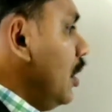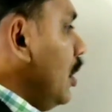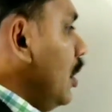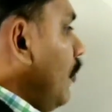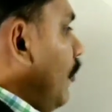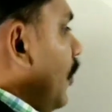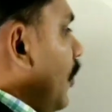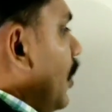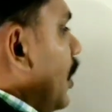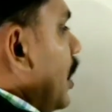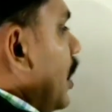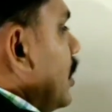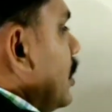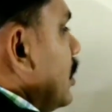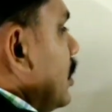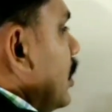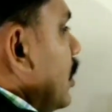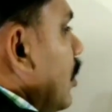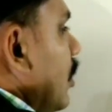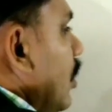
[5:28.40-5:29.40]
If we
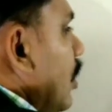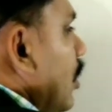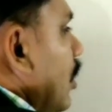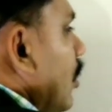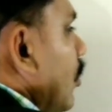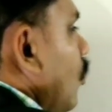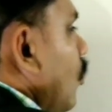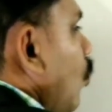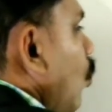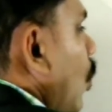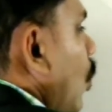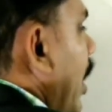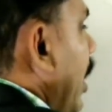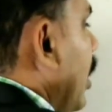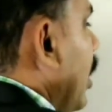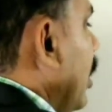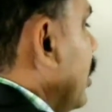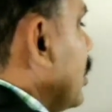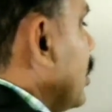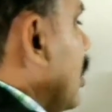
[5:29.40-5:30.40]
consider
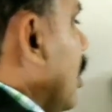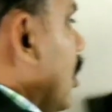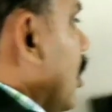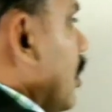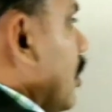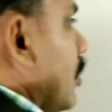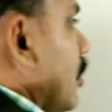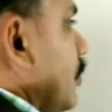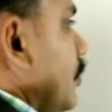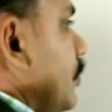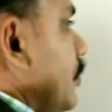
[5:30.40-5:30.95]
violet color,